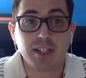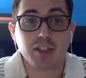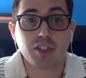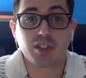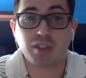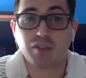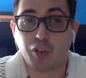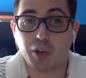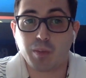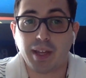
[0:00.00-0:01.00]
just
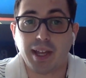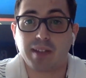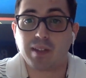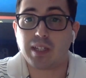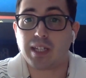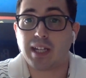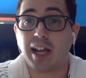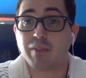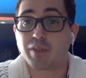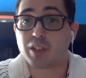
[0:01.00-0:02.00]
confirm that the
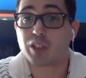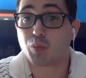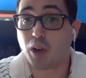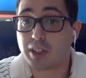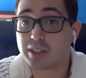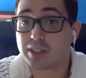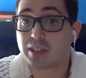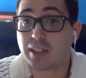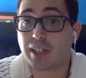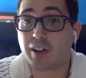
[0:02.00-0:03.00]
conference
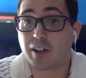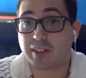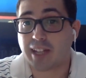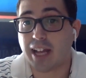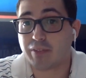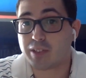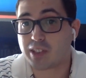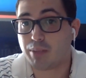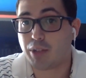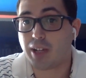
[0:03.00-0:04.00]

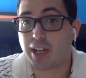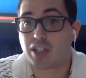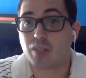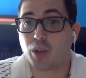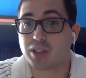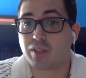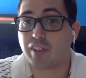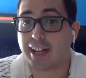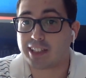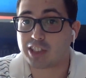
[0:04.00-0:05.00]
and communication was in
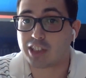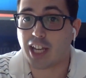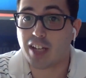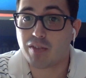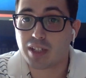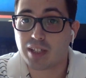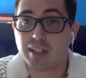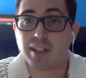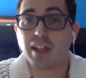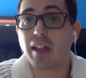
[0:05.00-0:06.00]
fact saved,
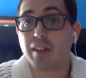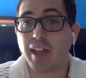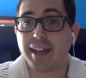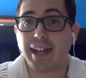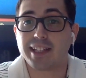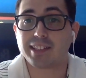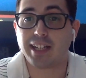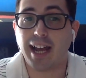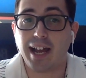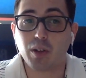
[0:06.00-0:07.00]
then exit
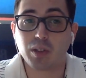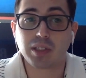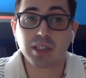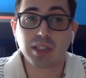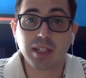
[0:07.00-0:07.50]
out.